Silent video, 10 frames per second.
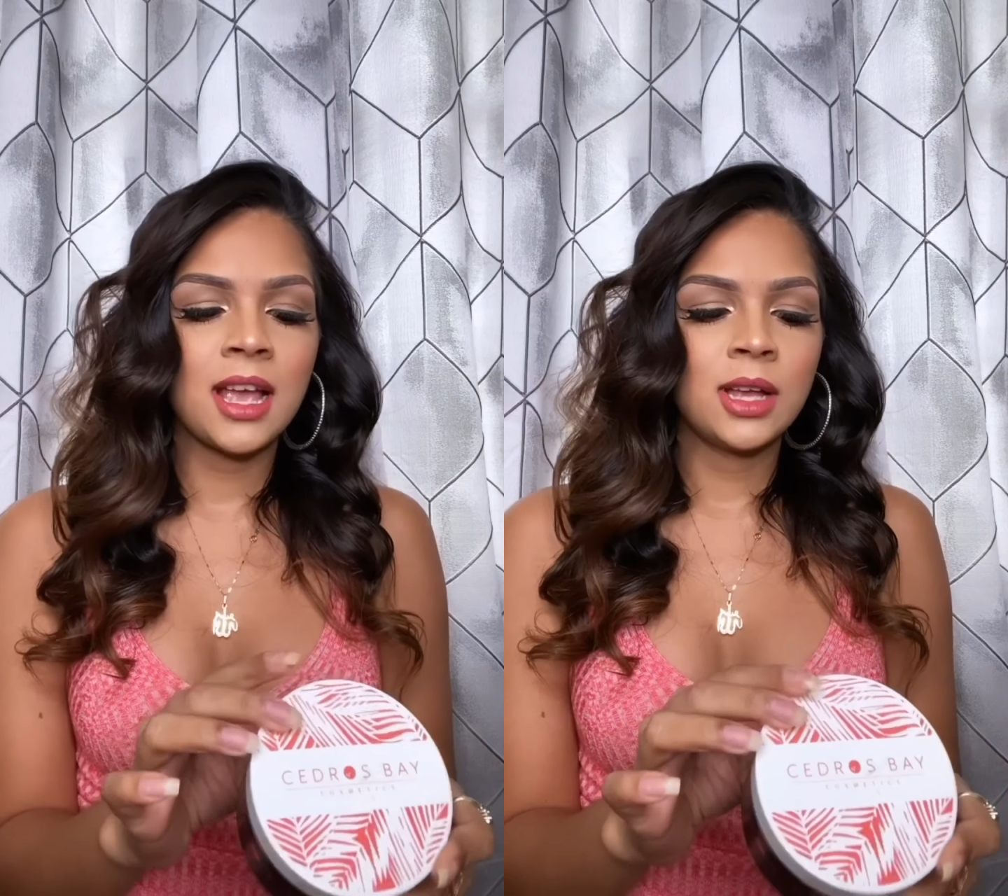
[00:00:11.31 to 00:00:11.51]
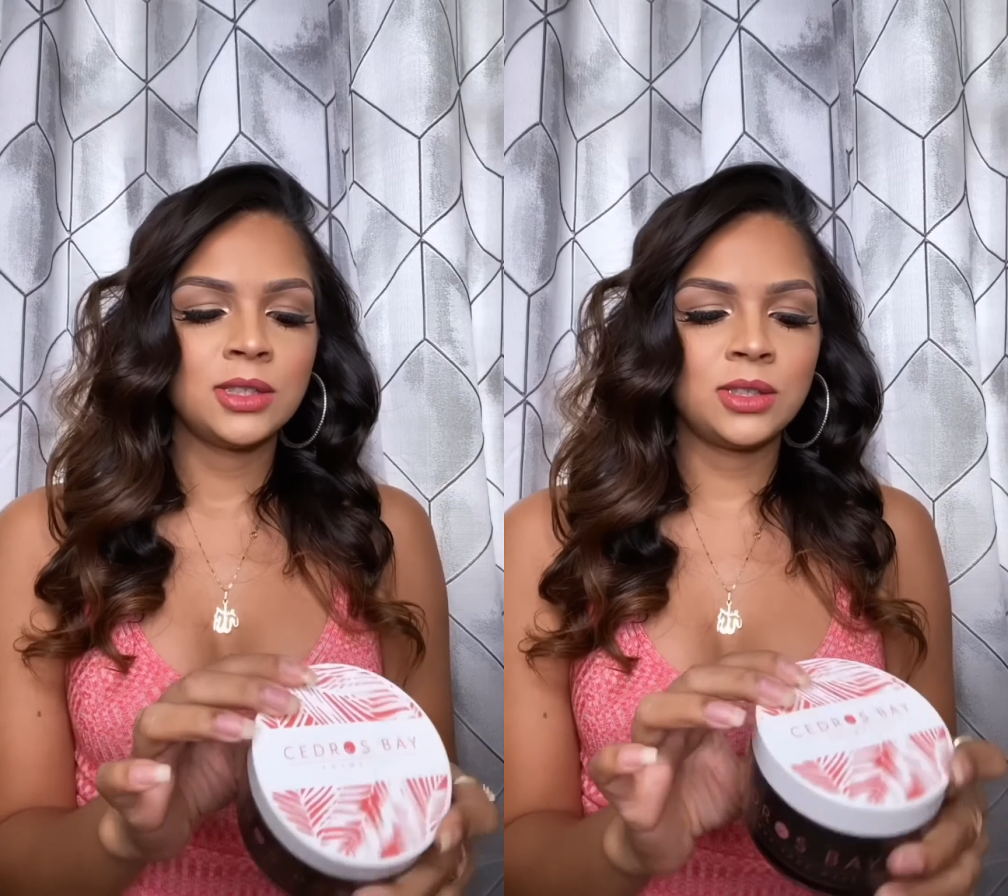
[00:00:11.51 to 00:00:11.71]

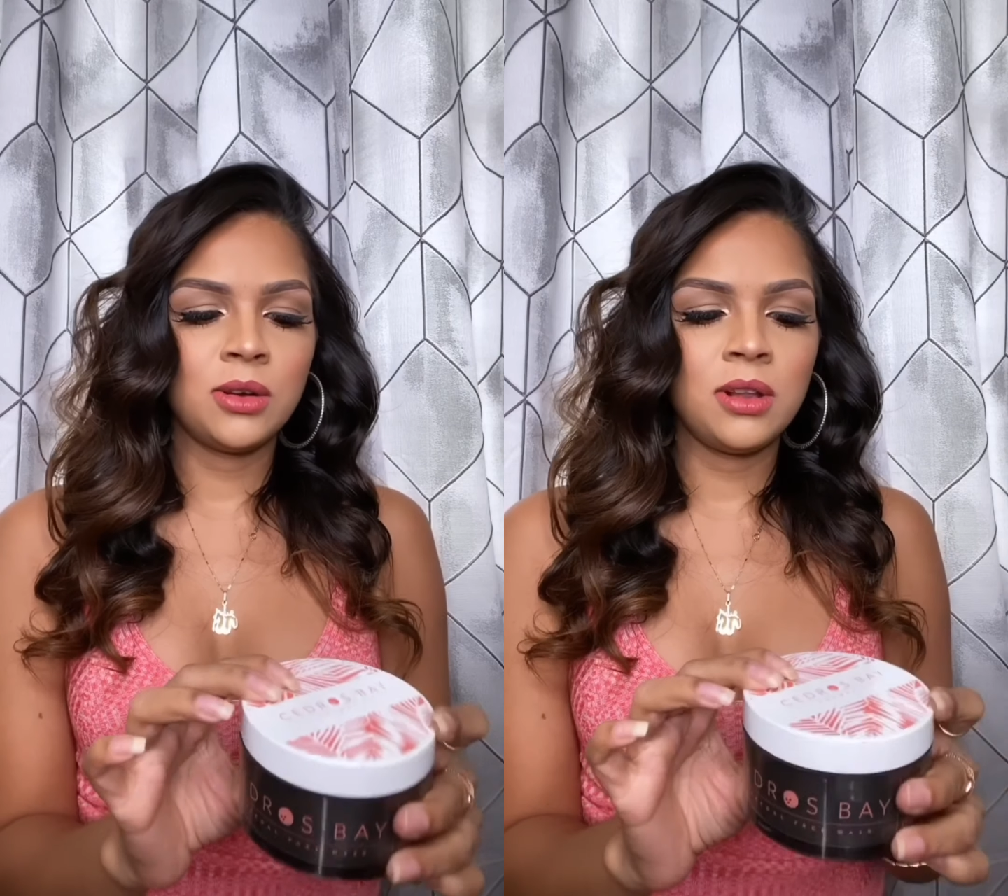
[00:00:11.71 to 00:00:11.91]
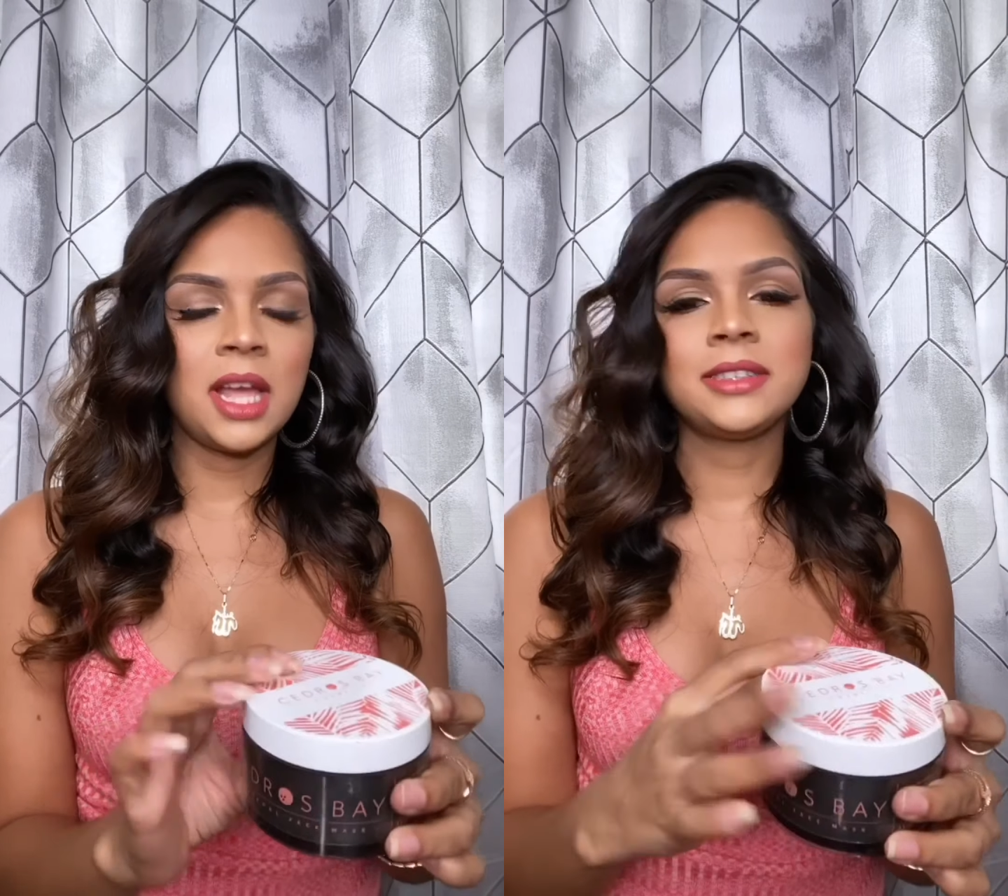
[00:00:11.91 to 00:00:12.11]

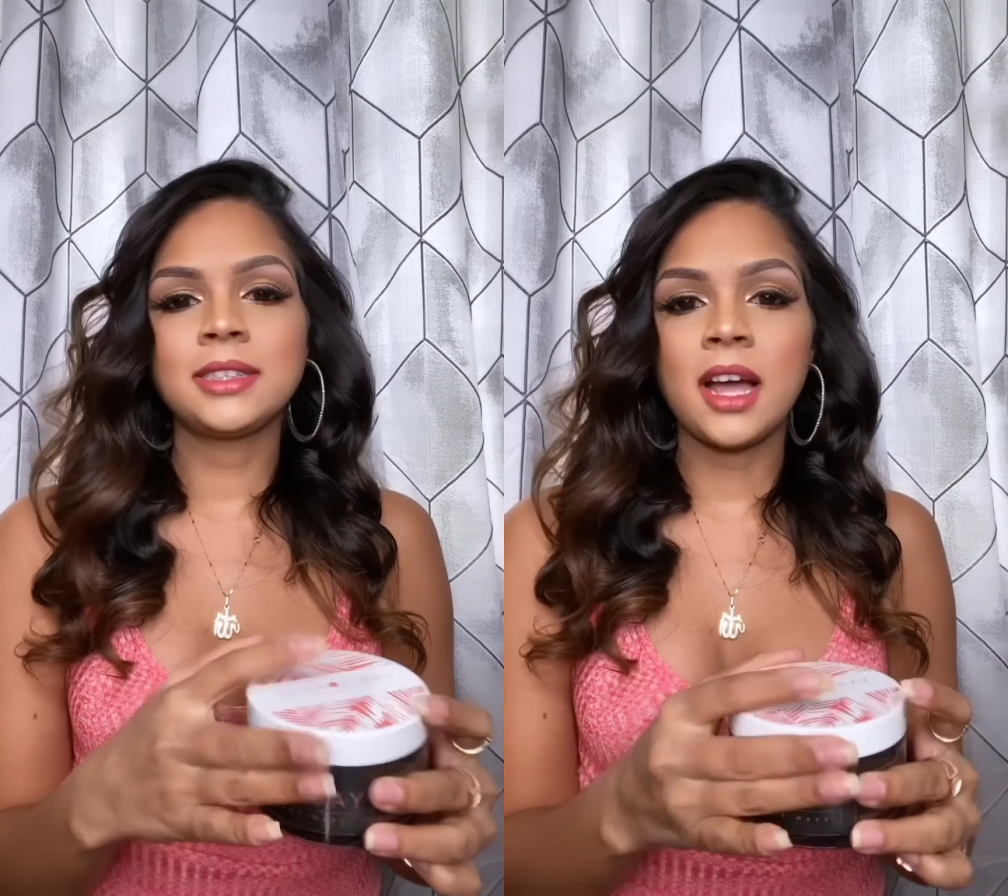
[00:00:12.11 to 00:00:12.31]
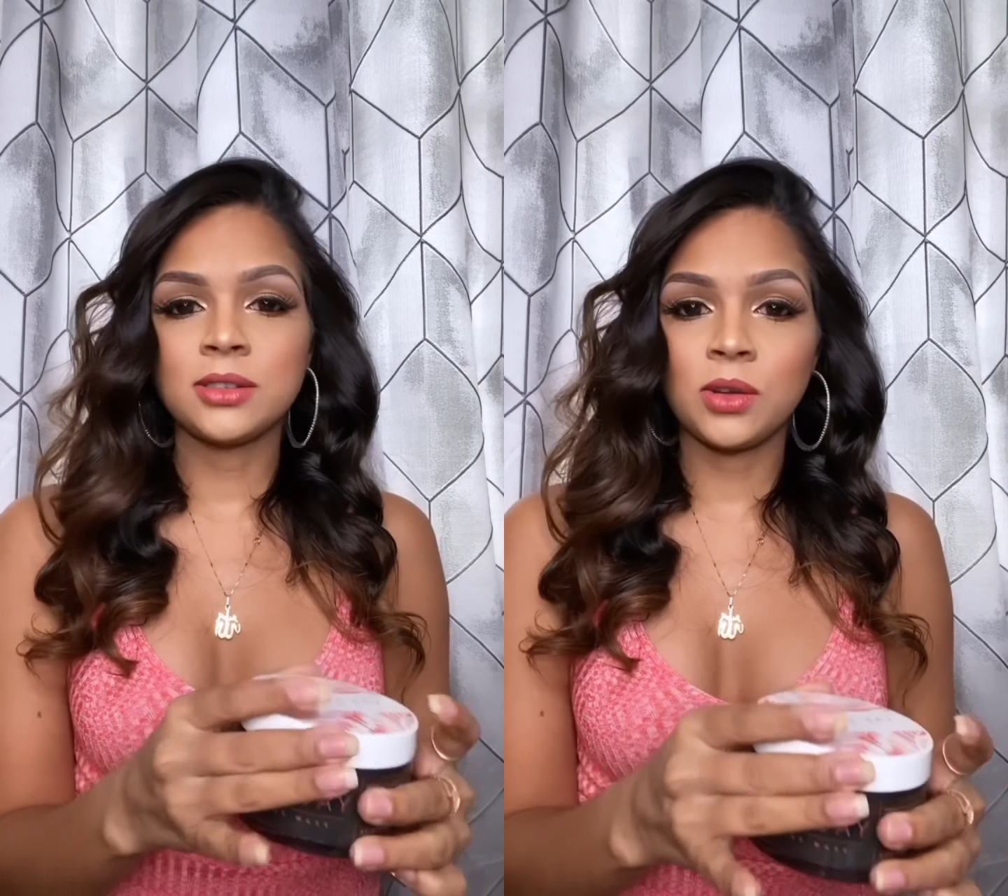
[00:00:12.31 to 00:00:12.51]
so let's
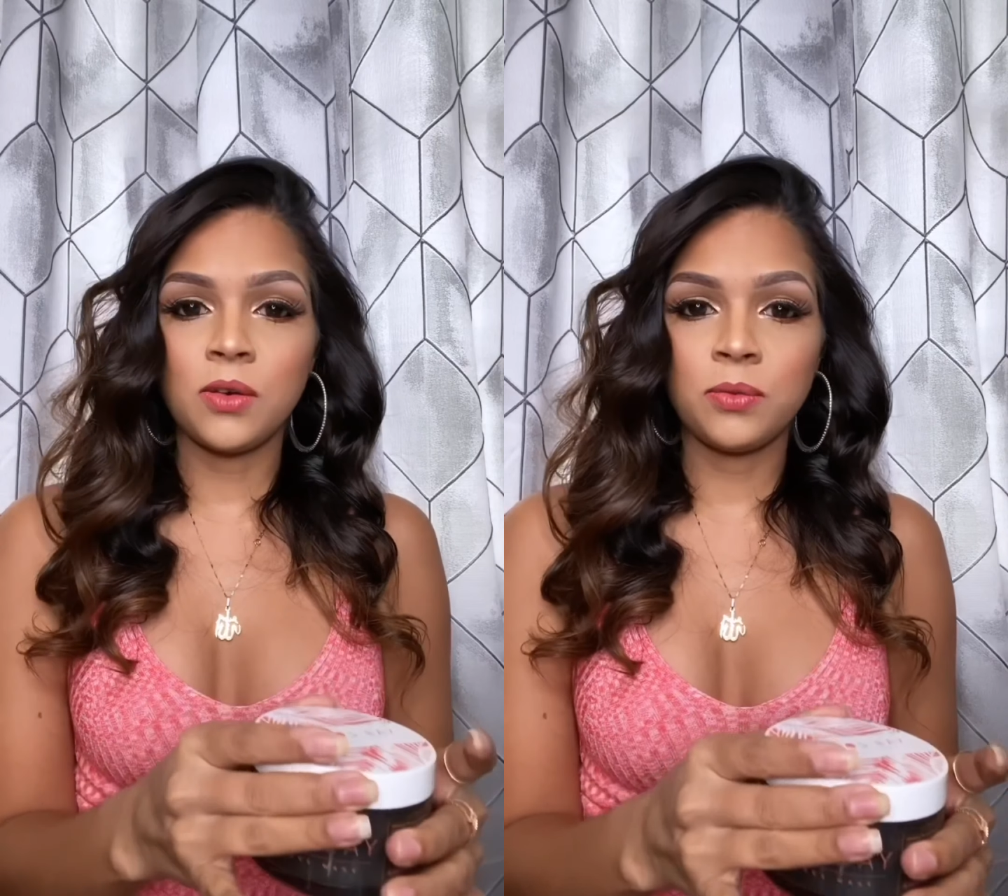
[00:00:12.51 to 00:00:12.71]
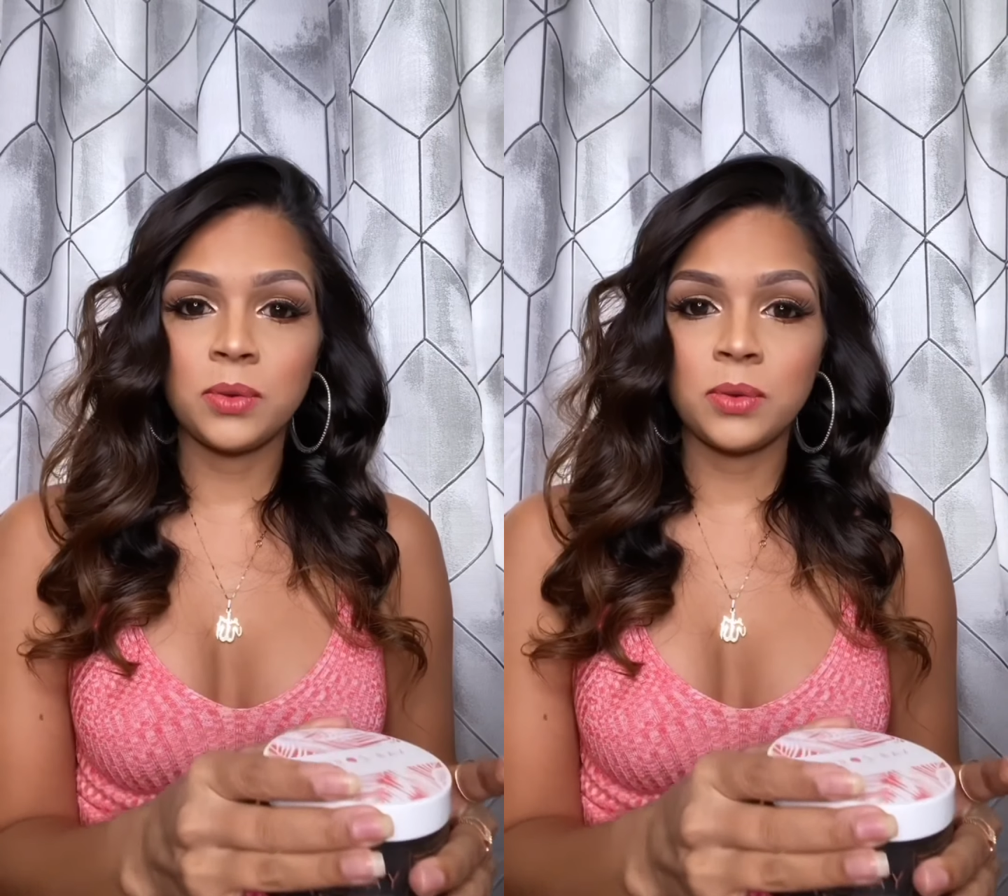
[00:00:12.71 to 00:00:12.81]
start off